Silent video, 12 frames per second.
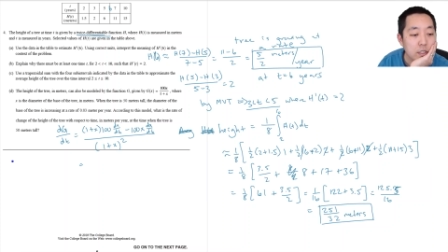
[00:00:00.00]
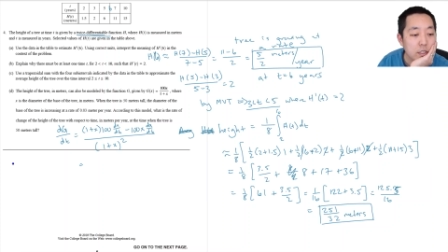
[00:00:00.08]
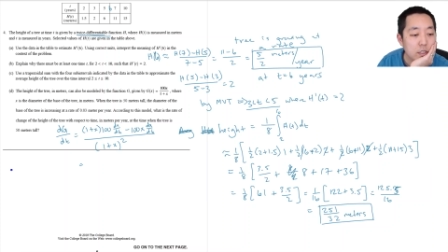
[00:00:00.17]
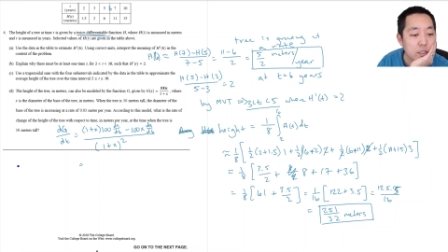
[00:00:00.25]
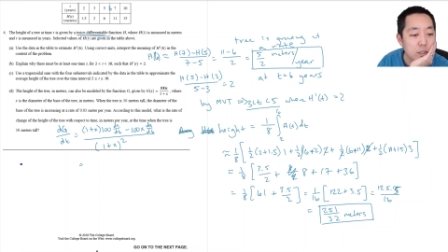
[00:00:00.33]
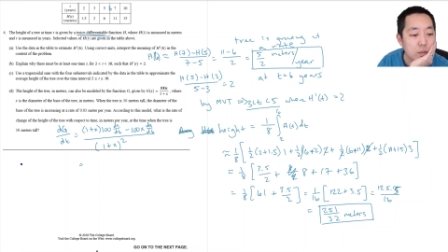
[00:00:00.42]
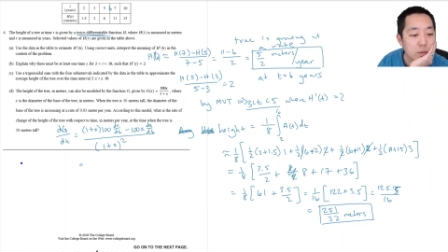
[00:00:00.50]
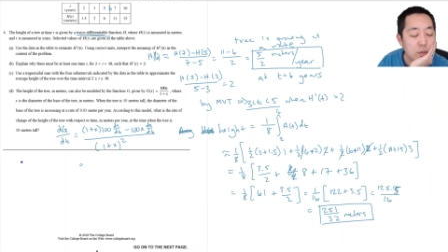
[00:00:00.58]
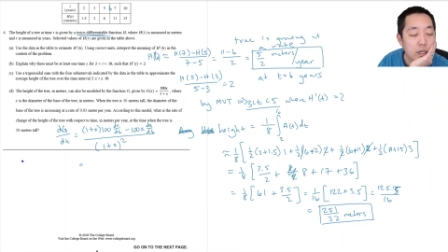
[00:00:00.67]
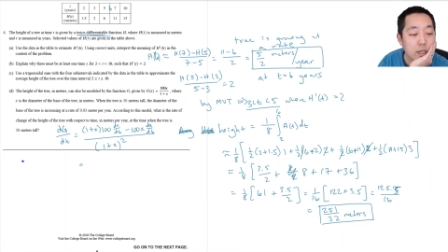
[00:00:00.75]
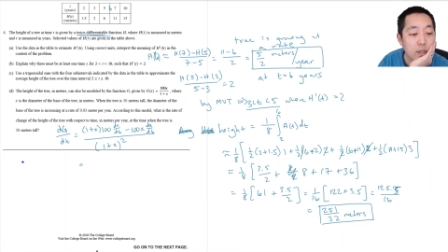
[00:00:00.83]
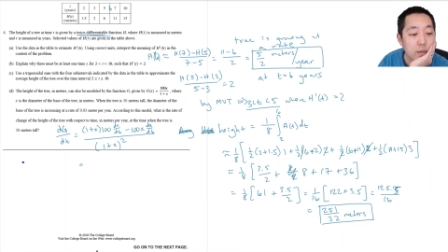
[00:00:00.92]
So
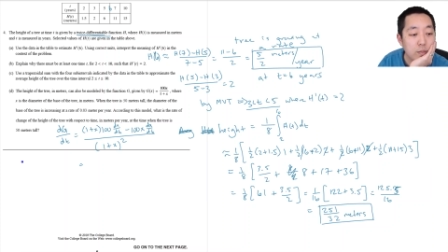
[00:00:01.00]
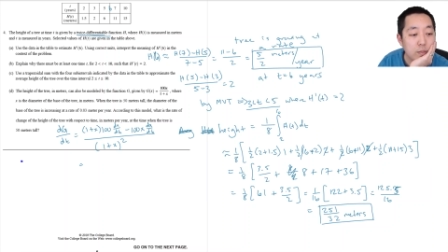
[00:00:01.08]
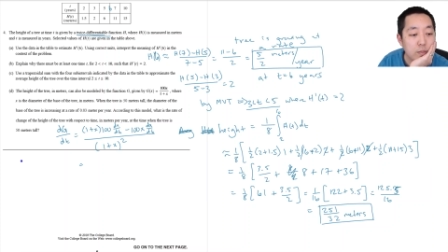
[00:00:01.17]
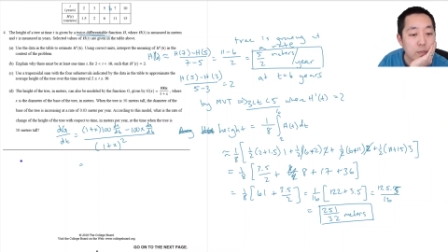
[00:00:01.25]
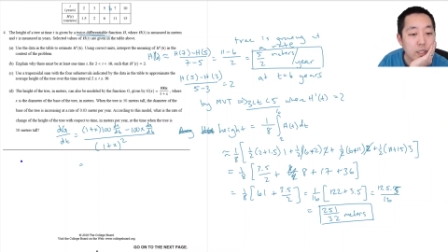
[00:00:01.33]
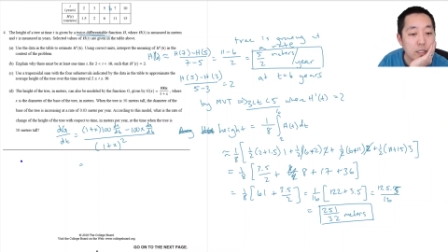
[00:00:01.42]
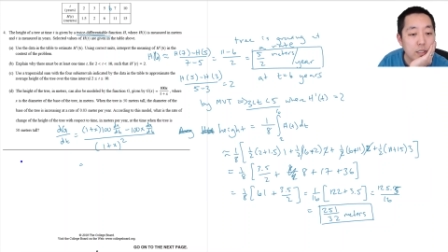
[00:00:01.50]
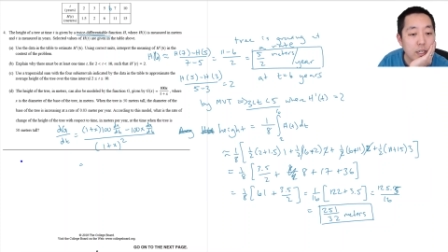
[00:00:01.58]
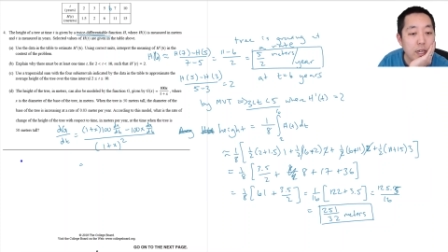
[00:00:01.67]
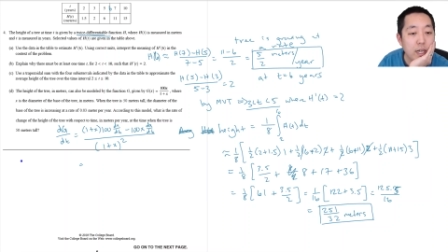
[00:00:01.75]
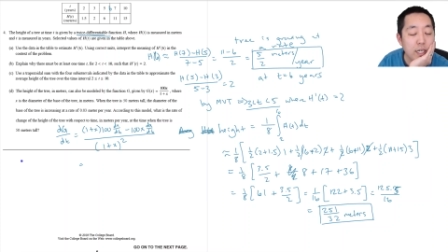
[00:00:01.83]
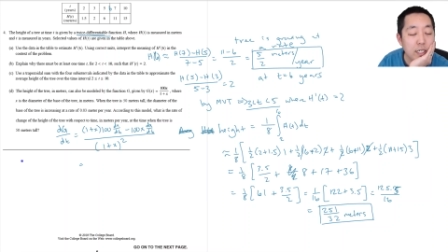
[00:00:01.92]
um, because the
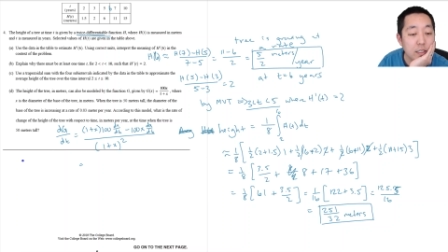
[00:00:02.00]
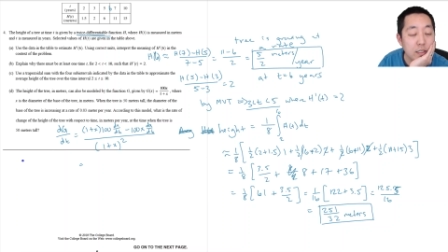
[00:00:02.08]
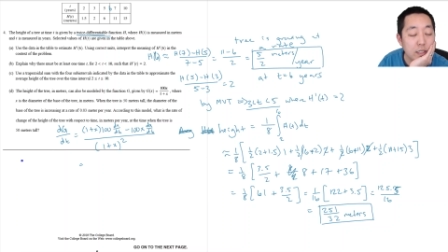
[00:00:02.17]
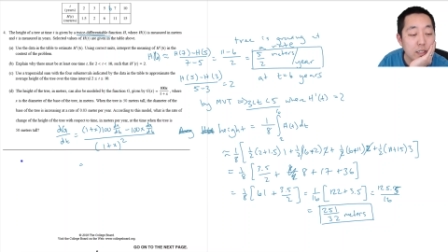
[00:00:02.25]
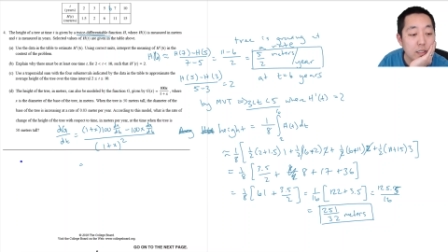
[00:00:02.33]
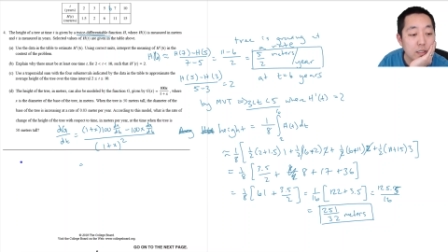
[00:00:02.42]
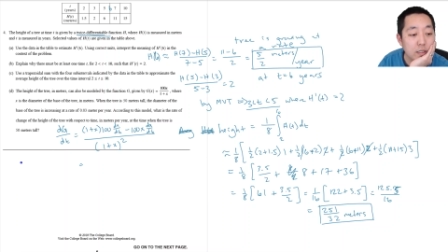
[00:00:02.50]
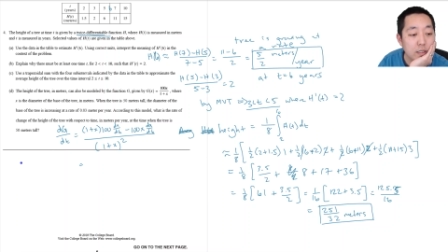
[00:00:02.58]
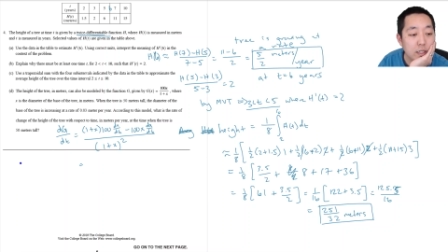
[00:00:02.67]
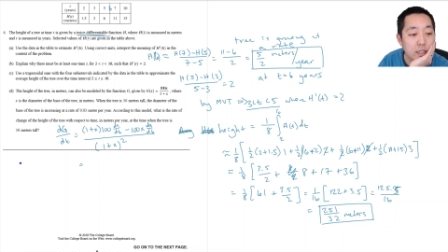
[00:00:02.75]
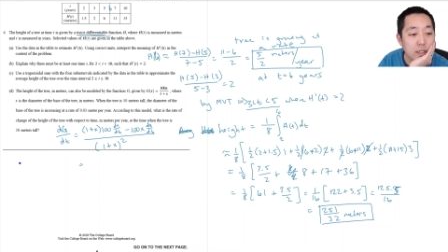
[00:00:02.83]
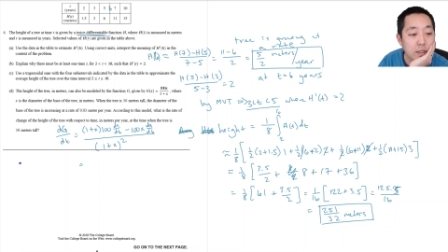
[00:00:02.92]
height is
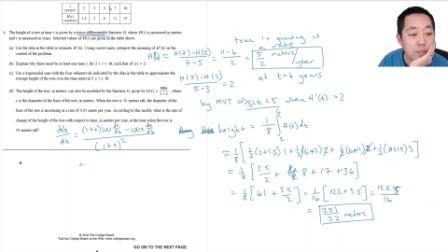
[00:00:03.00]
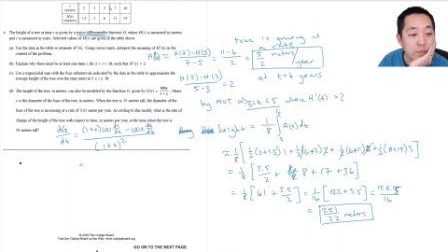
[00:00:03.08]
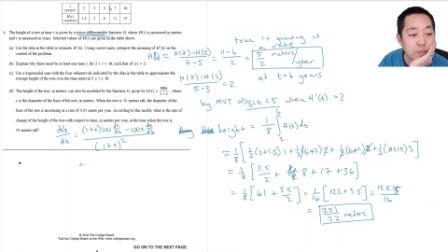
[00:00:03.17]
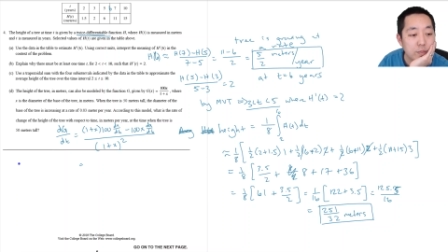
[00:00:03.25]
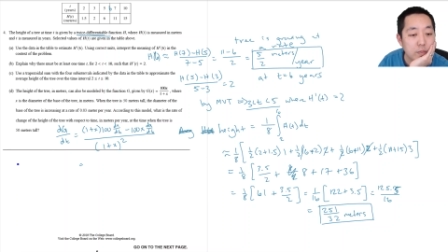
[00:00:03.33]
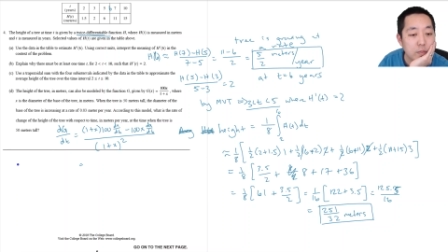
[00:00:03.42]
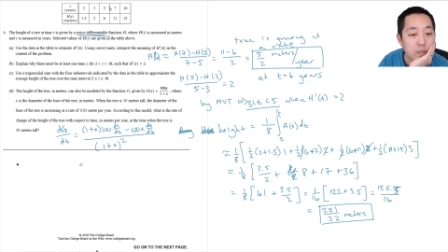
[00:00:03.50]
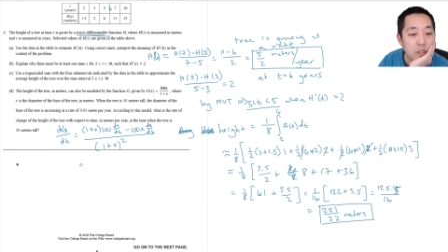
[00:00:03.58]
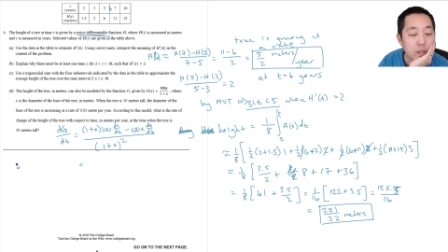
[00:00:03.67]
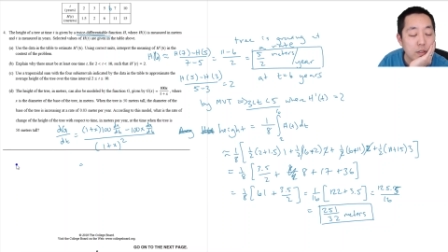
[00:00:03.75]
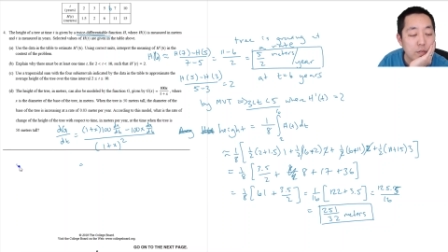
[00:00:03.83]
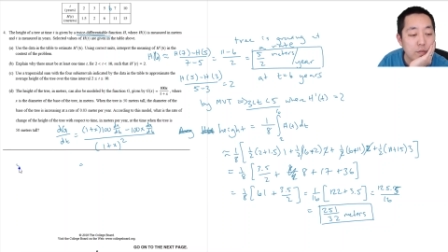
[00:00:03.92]
um,
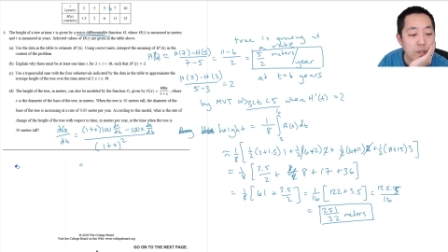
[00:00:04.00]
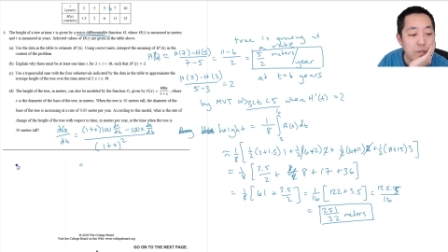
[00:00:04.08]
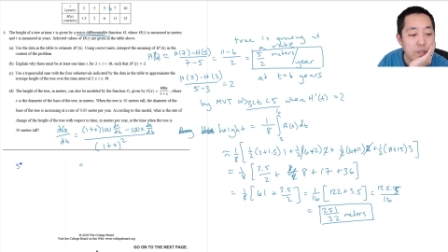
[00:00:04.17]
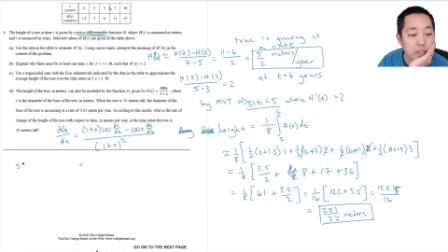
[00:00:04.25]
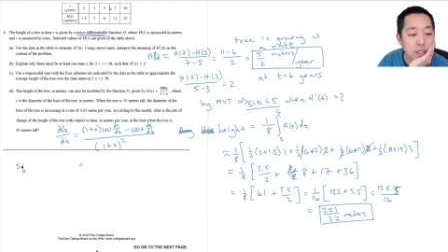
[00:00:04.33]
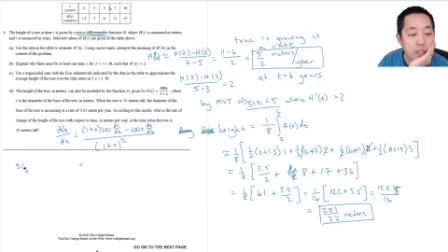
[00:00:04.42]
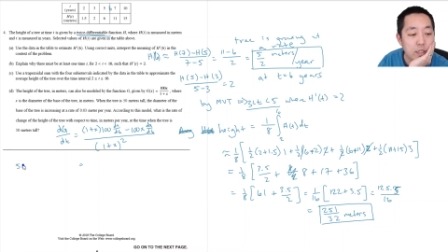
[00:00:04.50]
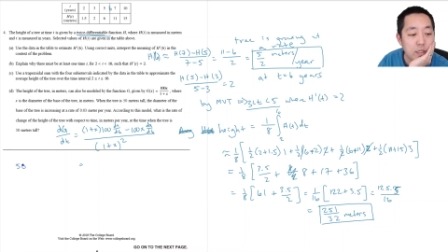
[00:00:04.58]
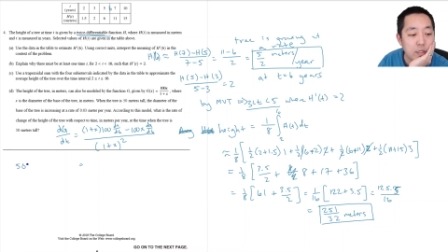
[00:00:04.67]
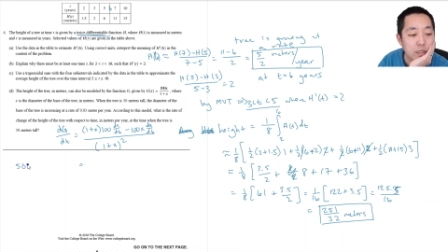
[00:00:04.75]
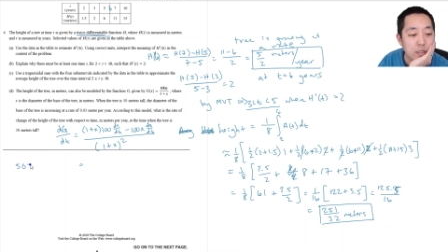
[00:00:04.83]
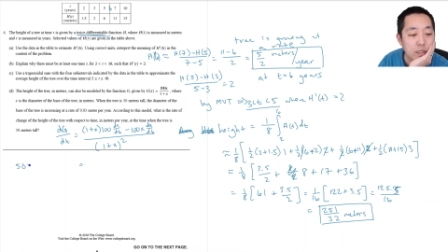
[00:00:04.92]
fifty,
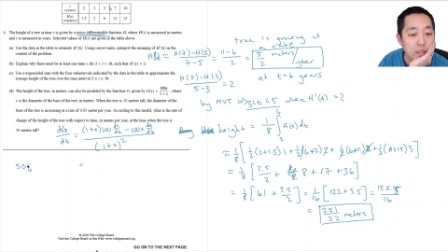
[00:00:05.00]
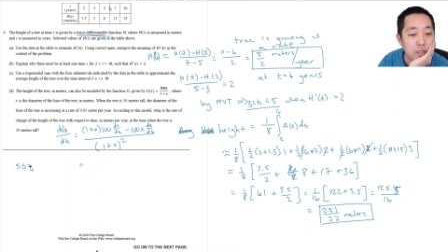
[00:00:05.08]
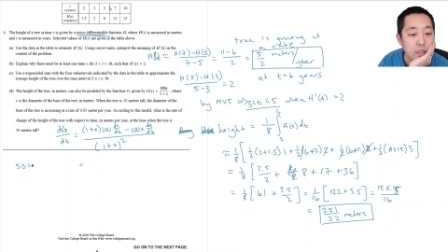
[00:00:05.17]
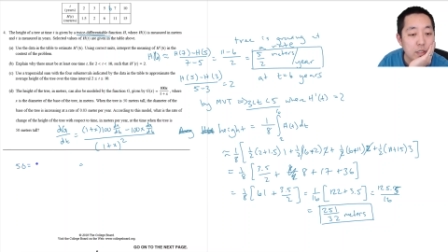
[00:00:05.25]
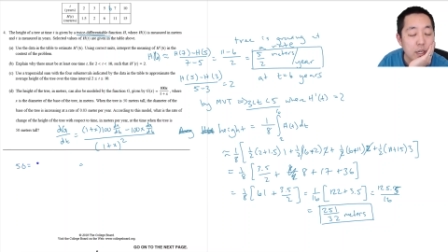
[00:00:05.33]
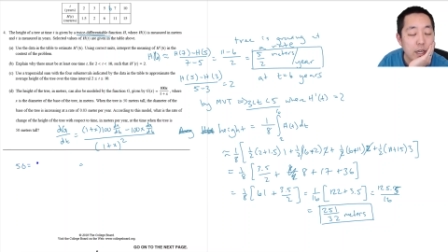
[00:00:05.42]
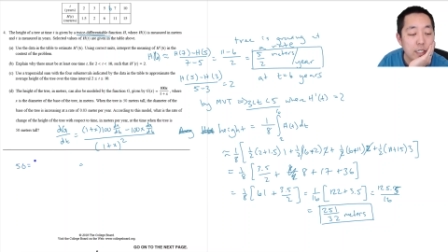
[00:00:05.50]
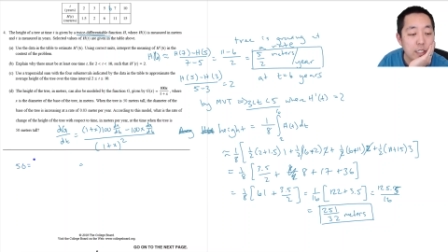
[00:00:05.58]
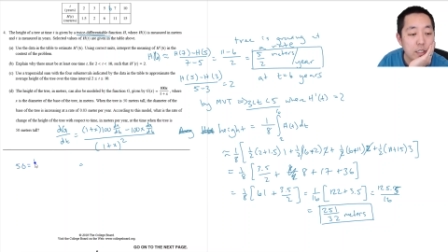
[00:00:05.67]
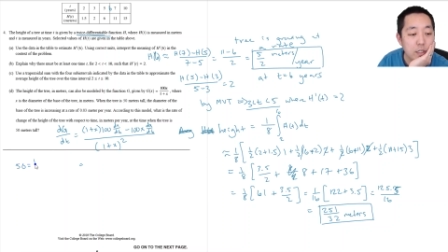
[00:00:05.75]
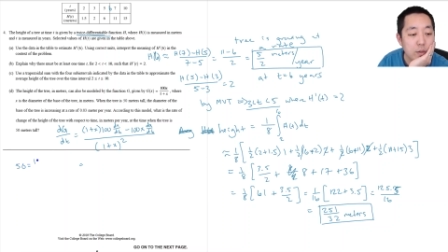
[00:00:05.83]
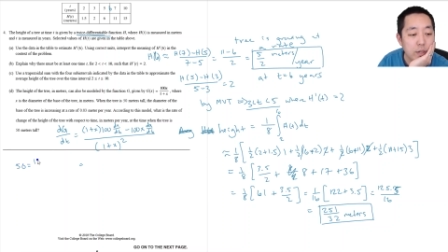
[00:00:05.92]
I need
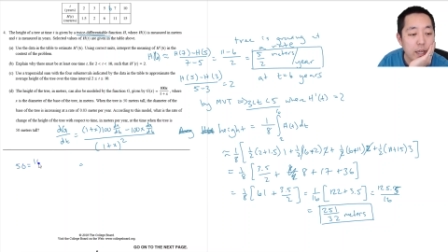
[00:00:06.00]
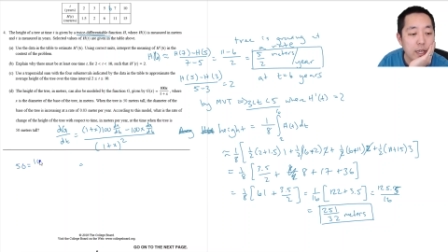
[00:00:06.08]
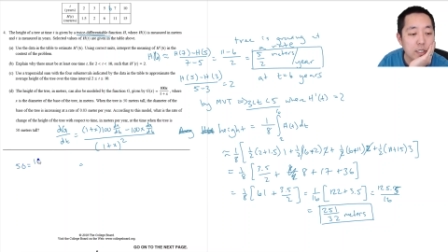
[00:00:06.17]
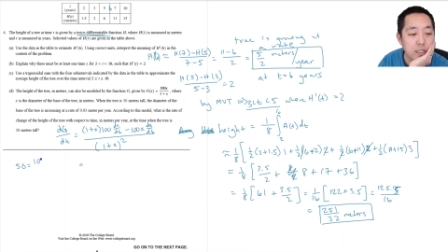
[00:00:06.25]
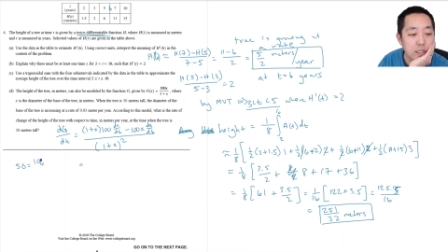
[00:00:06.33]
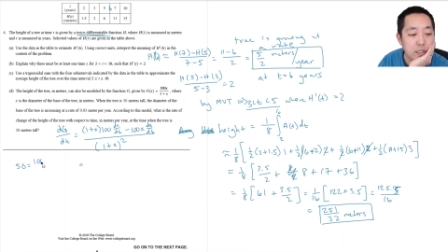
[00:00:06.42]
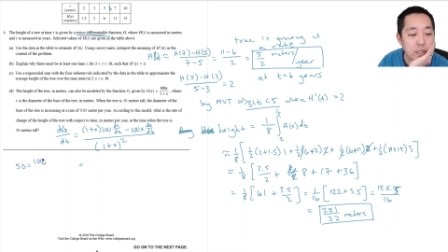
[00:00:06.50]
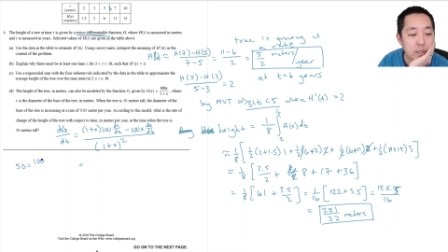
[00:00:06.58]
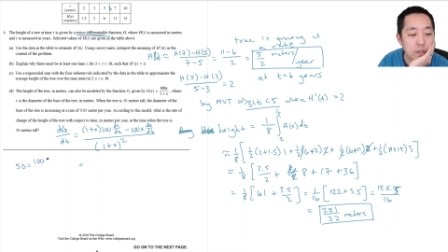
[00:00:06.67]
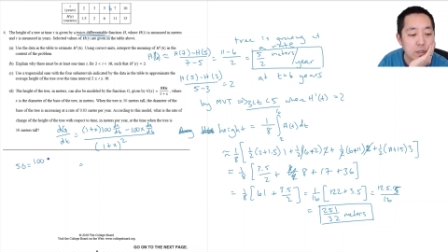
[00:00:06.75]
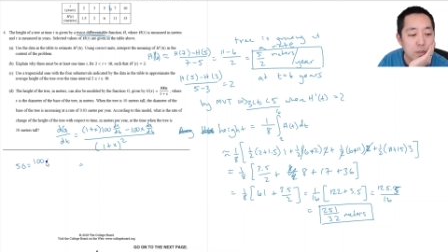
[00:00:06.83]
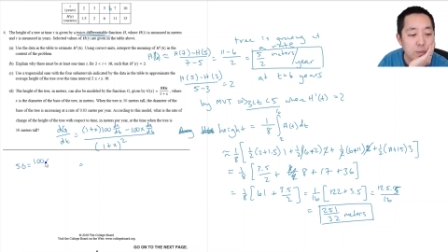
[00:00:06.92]
to know what x is. This
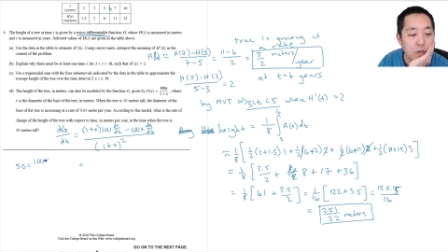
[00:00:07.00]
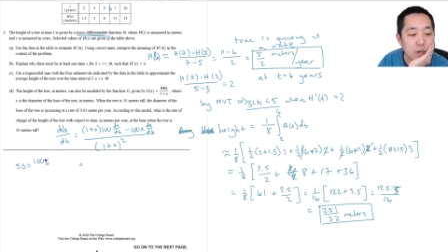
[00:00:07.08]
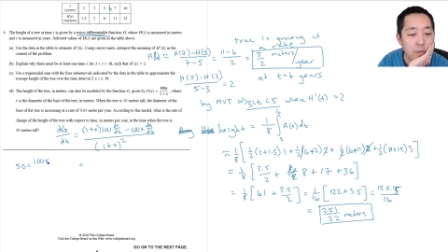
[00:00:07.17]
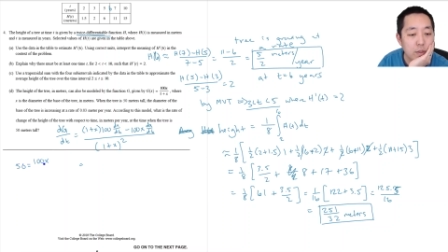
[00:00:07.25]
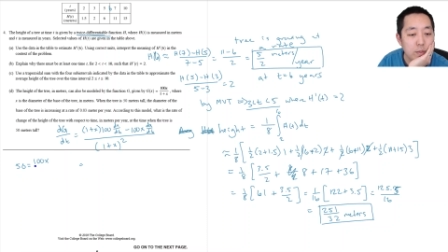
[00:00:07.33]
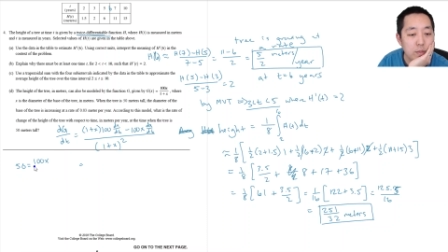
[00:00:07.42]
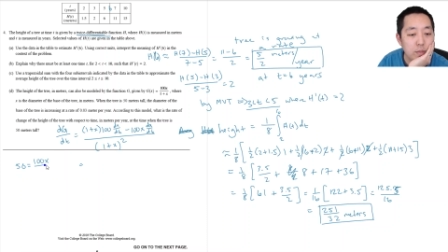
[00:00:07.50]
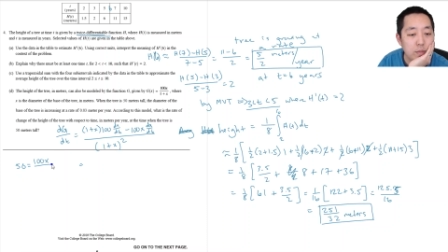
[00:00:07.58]
is the problem,